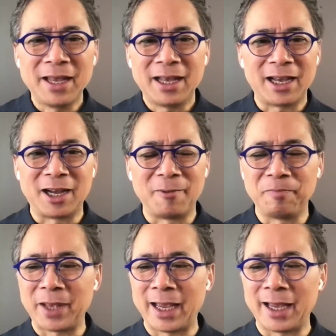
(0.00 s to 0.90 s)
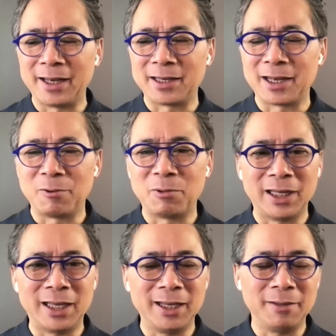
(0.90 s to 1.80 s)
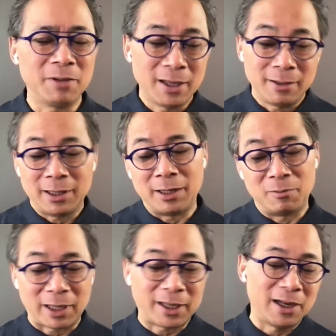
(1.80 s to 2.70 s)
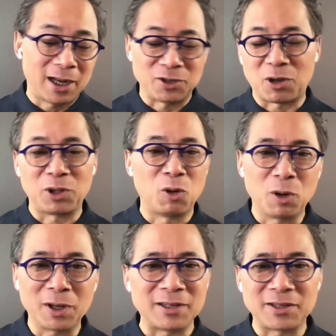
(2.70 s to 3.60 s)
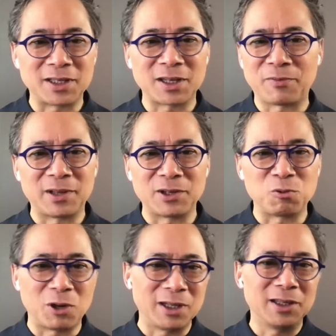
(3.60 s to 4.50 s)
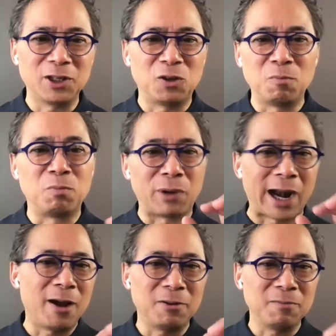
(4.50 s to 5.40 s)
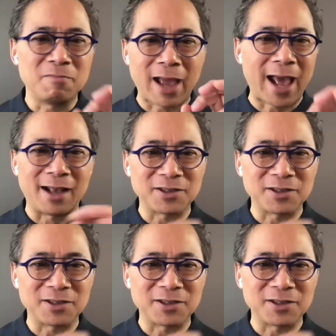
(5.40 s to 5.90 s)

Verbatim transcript: When he recognized all the organs except for this one little brown mass,